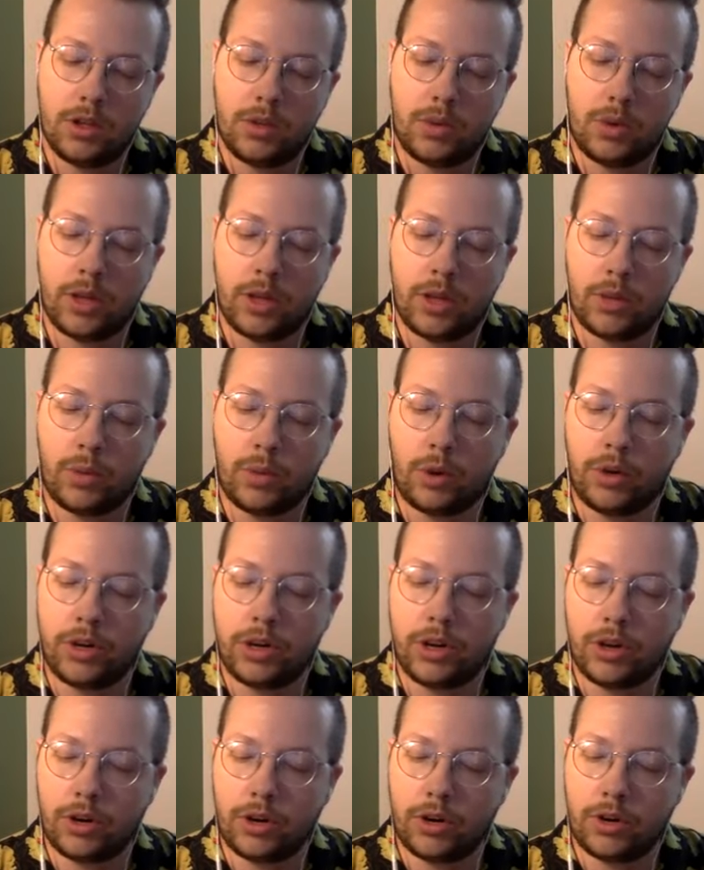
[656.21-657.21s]
what had
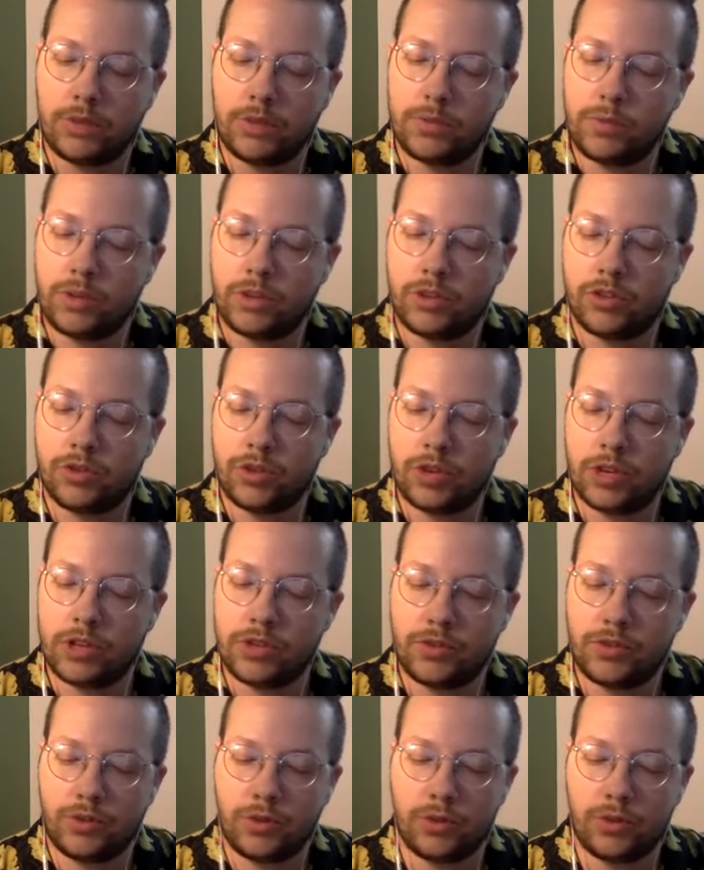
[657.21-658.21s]
worried her? What
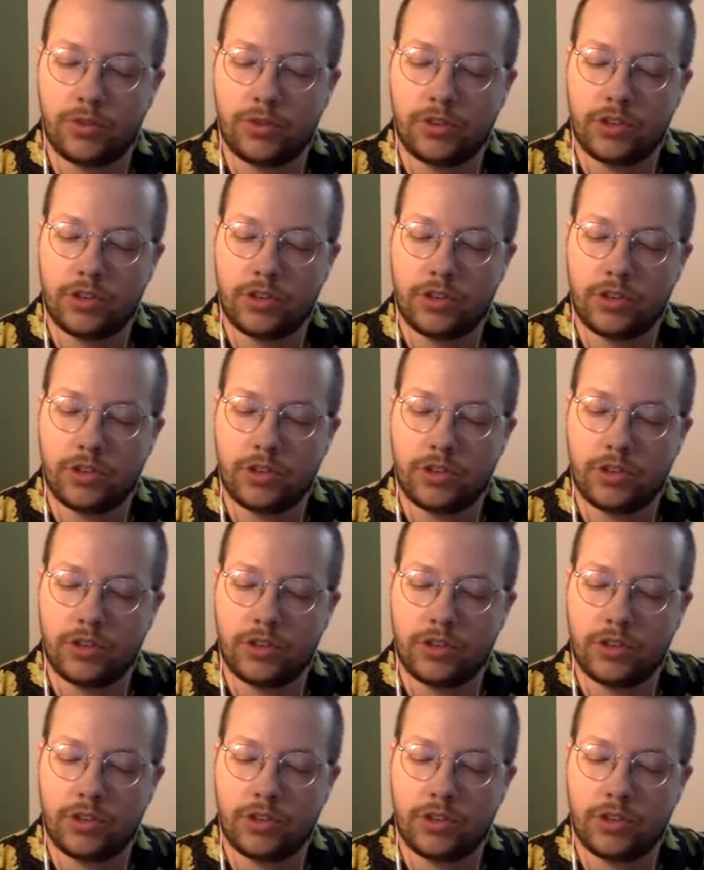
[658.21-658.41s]
strange foods